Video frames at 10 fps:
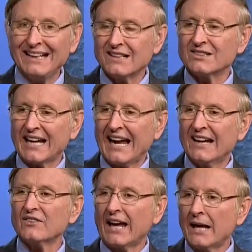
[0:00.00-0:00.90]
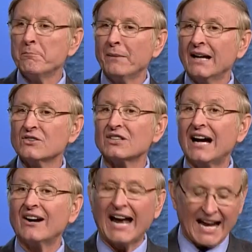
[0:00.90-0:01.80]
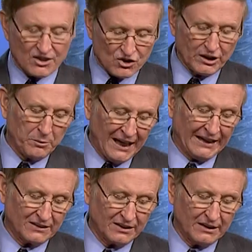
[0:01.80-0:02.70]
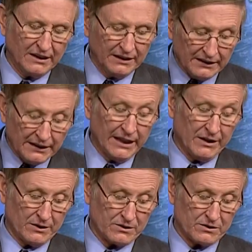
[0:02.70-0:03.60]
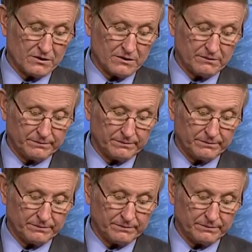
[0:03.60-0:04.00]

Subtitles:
these days and months are actually what? Years.